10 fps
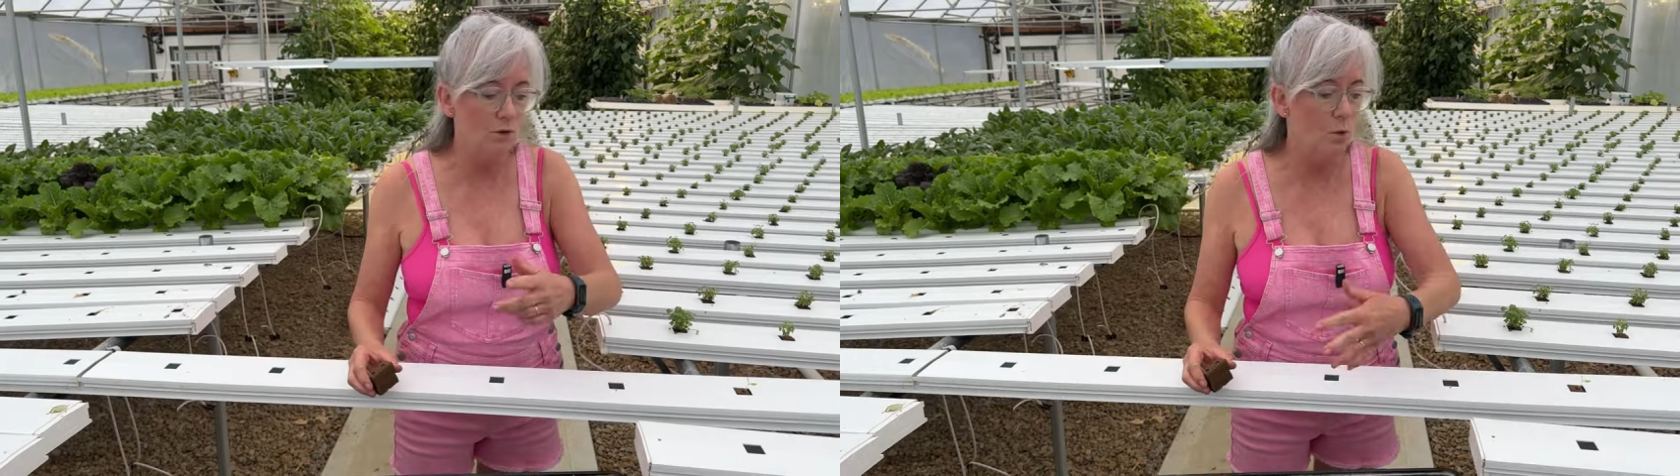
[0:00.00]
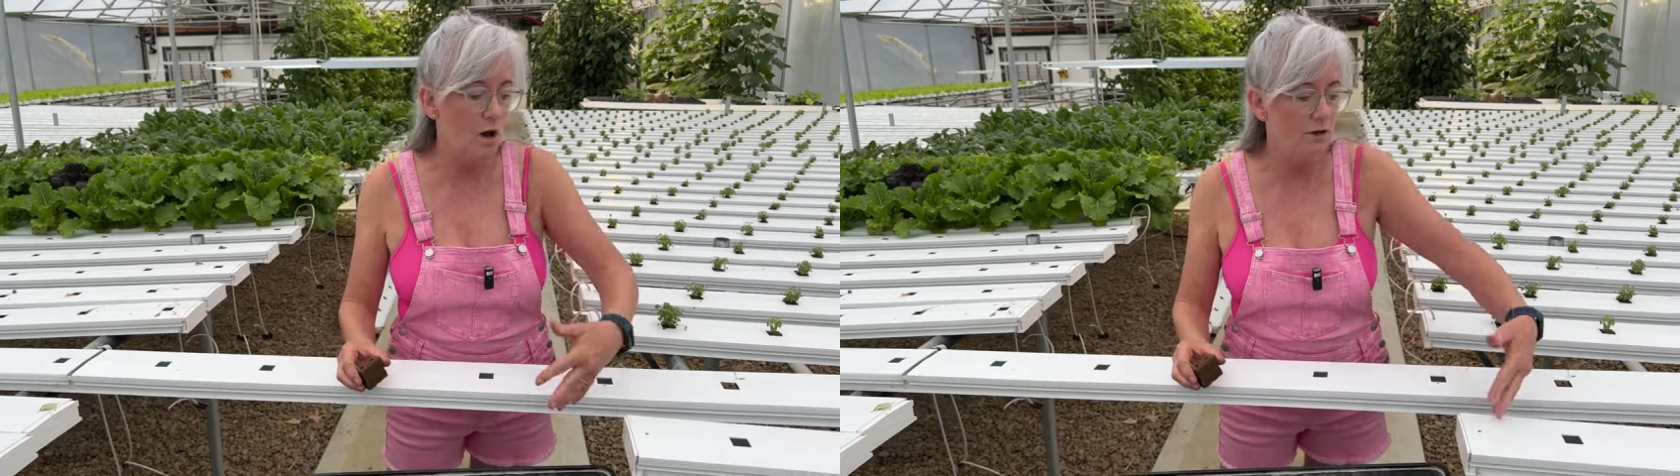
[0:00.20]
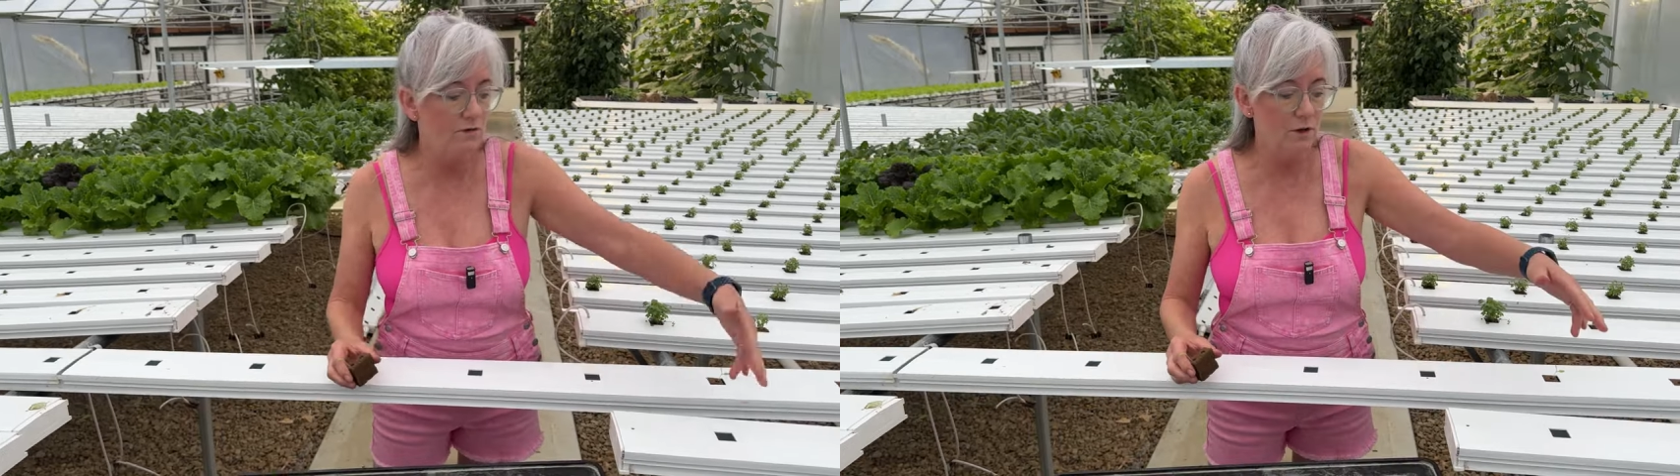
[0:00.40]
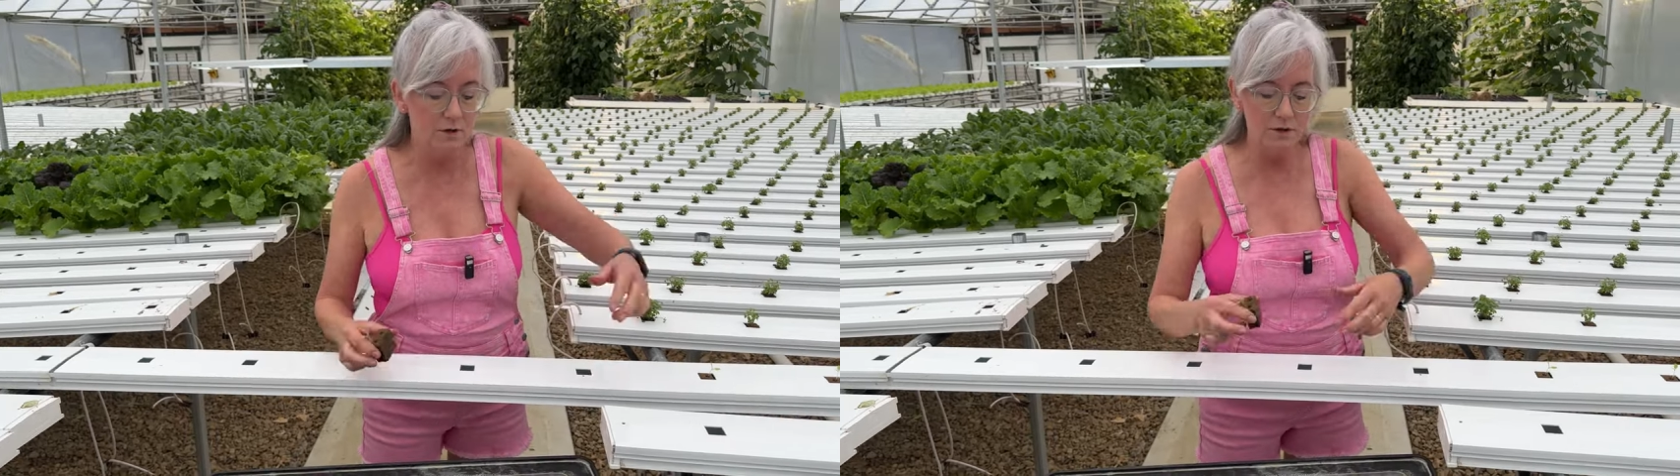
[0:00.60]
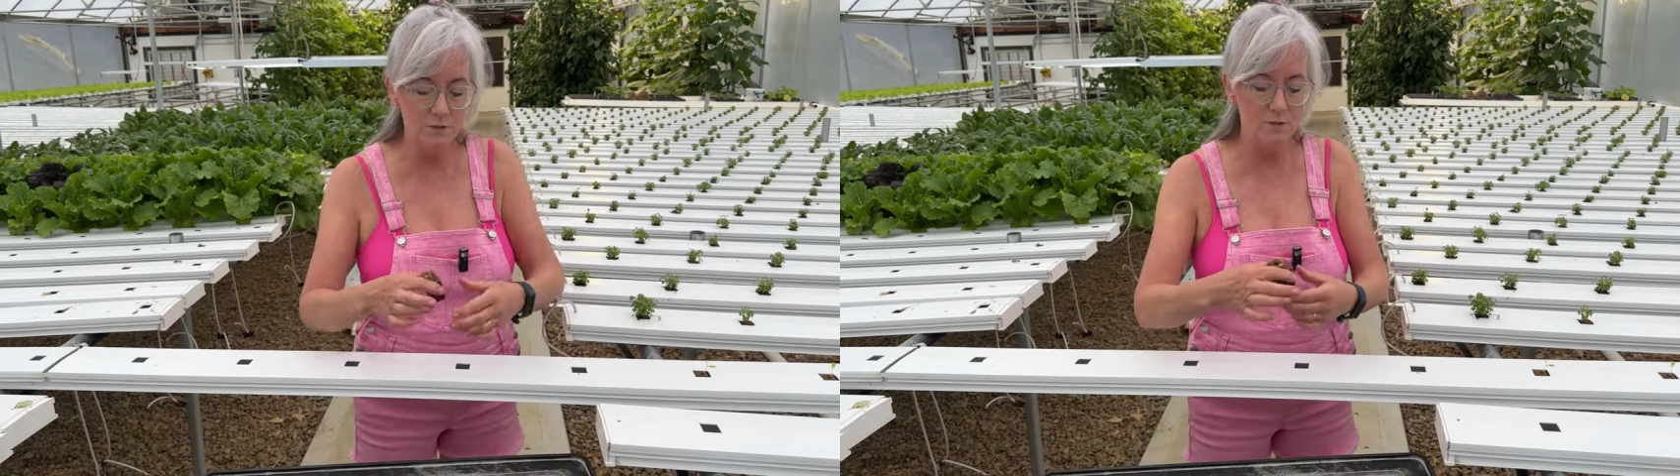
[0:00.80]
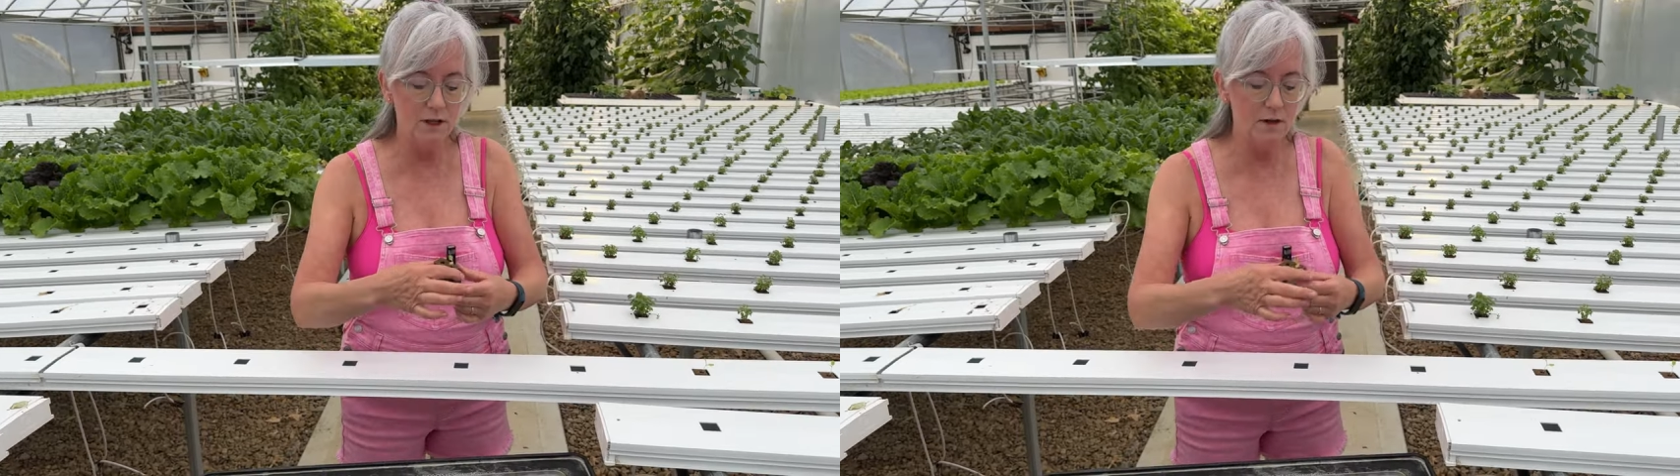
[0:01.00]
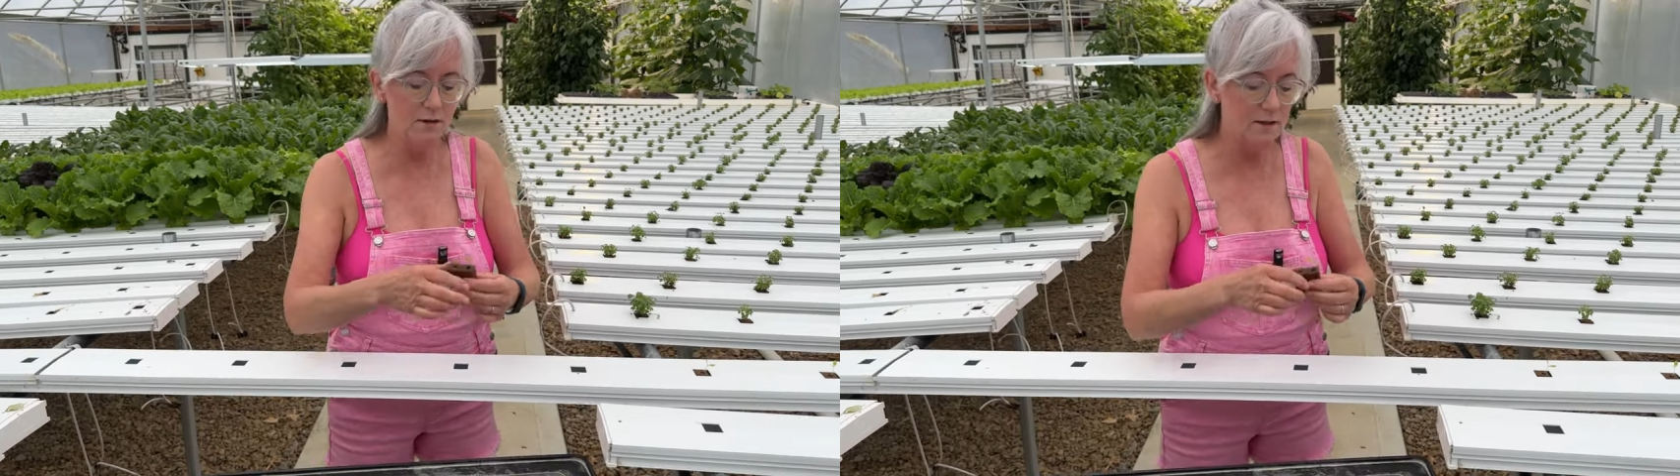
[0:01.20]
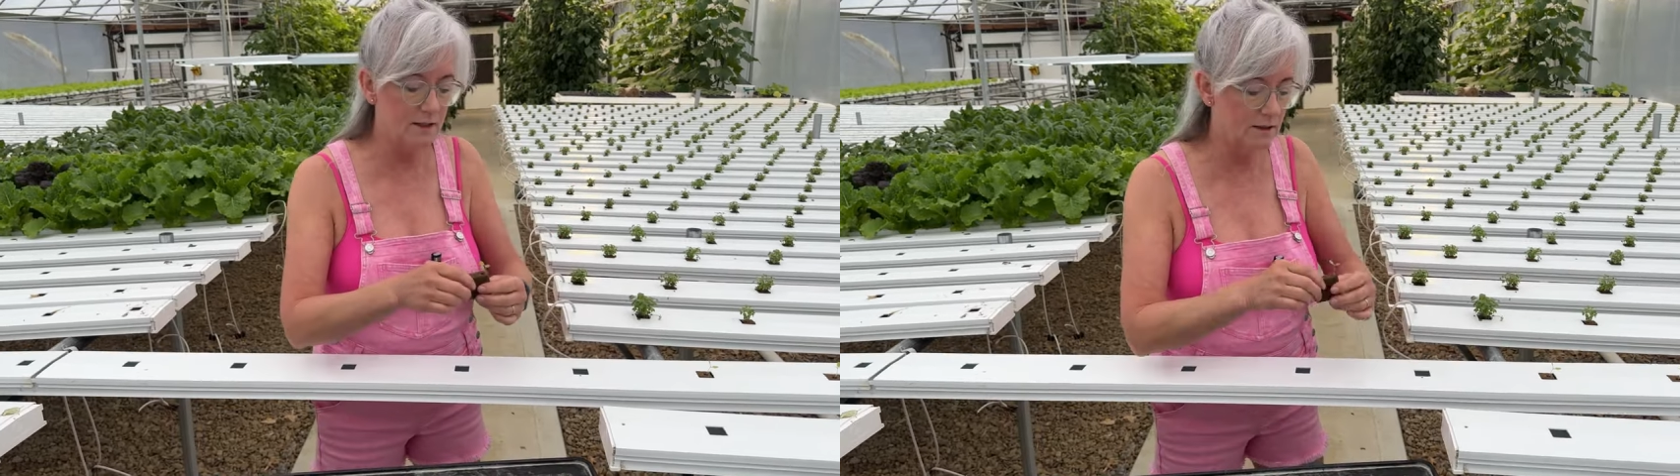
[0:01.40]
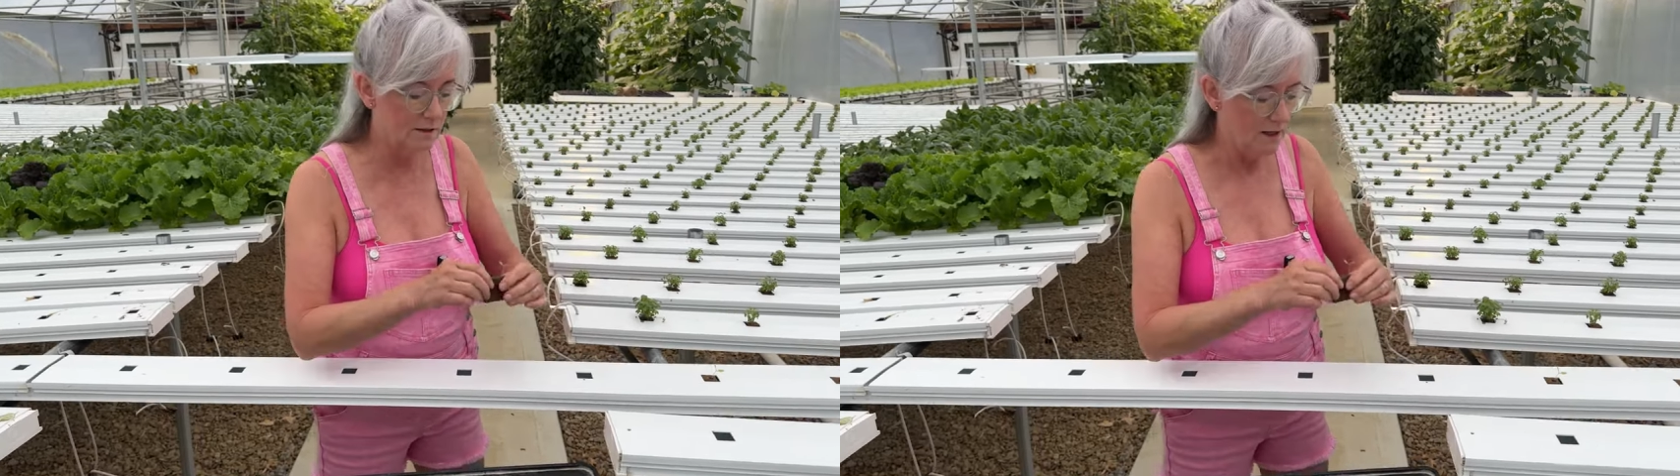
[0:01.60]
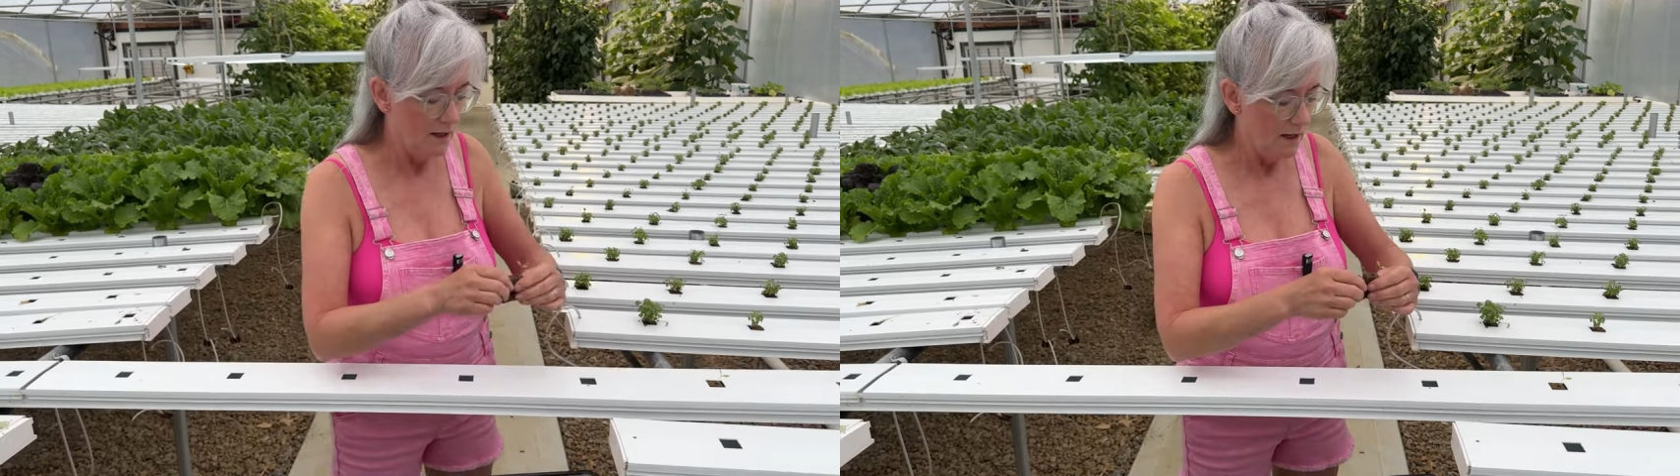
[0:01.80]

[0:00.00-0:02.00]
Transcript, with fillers: when the water flows through there and this,